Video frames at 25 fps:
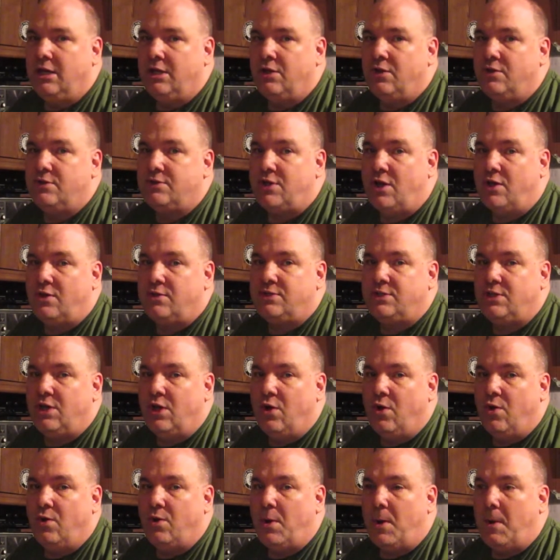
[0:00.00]
There's
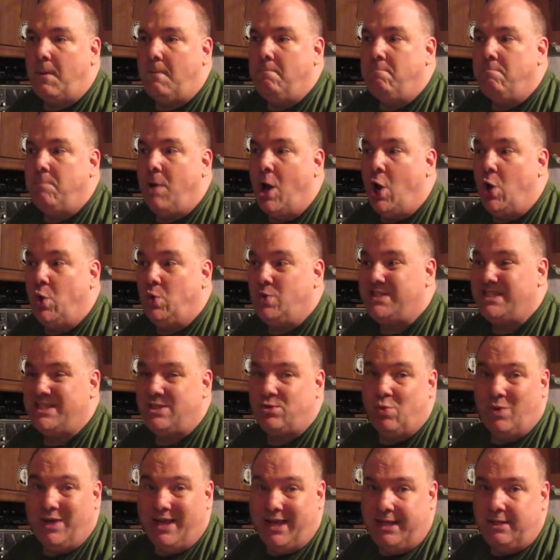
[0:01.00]
also
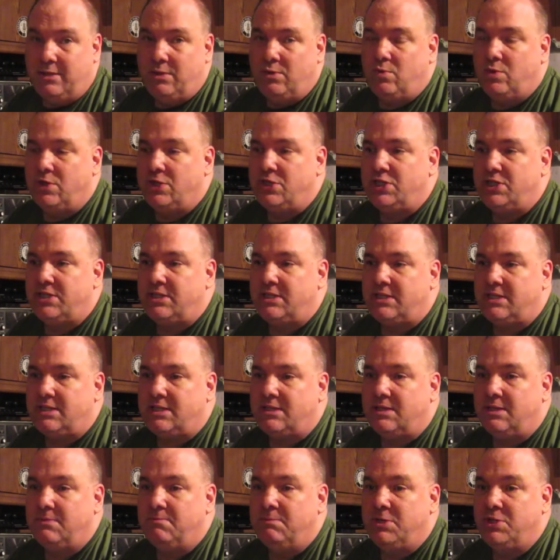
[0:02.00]
MOSWIN, which is
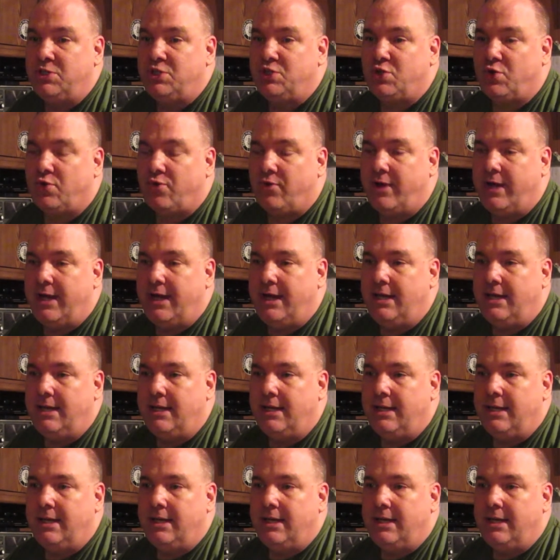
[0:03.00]
the Missouri